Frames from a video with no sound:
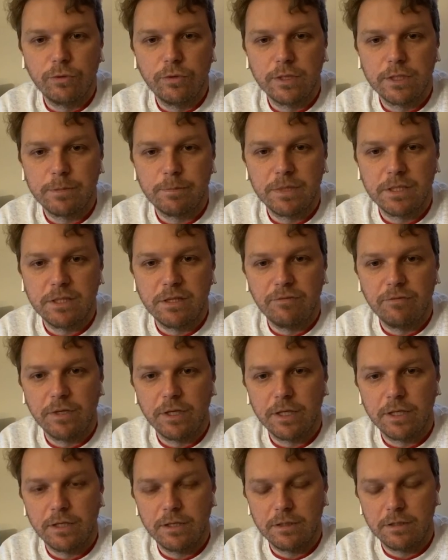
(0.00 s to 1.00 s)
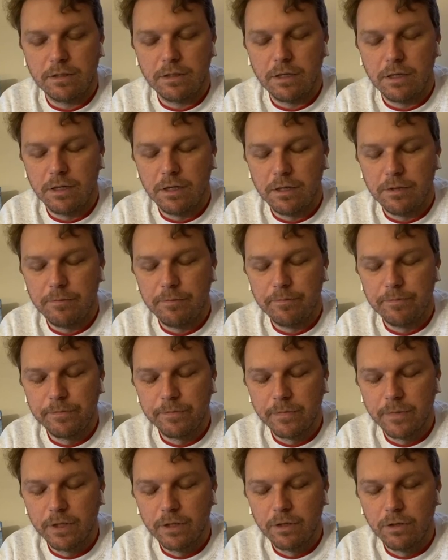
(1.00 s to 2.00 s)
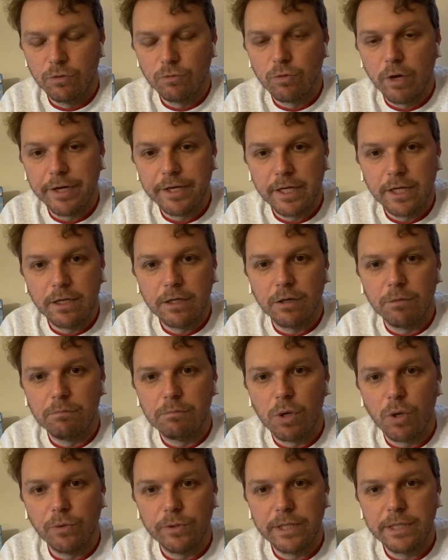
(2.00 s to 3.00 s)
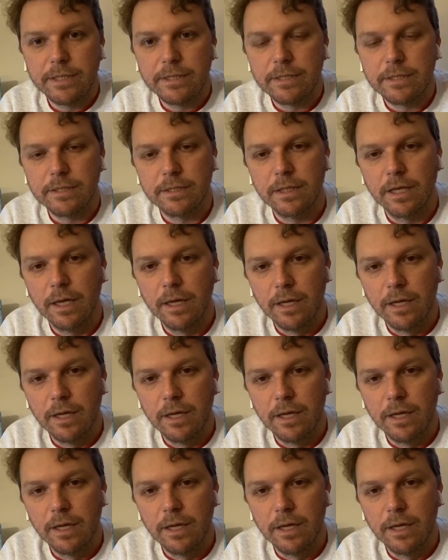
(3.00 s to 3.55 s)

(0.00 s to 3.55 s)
the specific writing components.